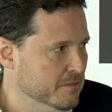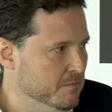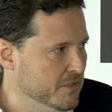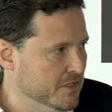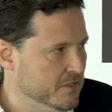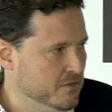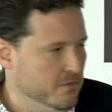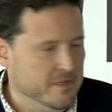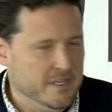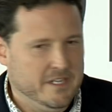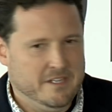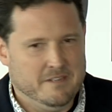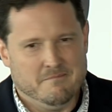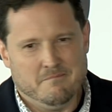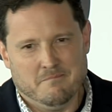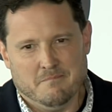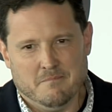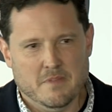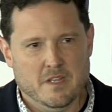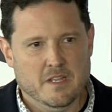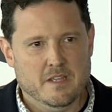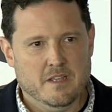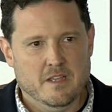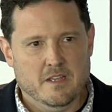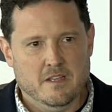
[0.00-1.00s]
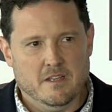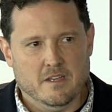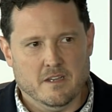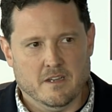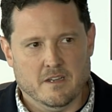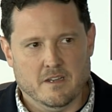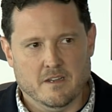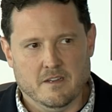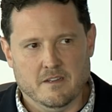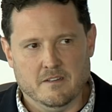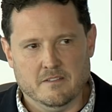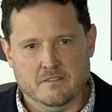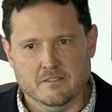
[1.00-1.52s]
between
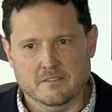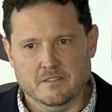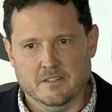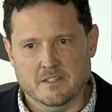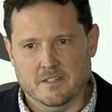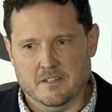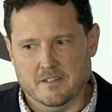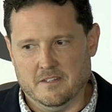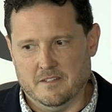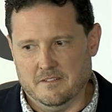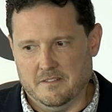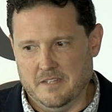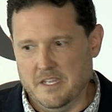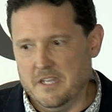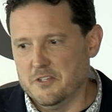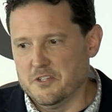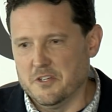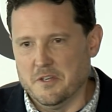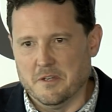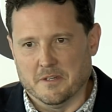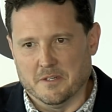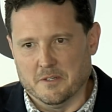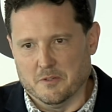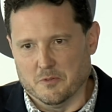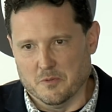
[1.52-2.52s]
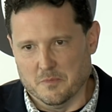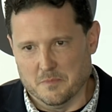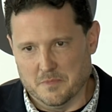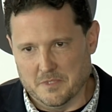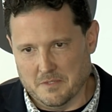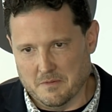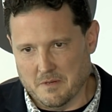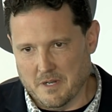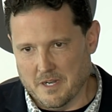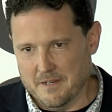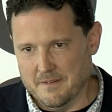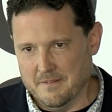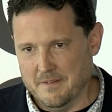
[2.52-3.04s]
engineering
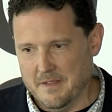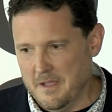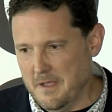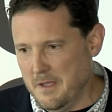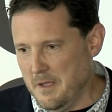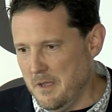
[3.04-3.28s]
groups, right?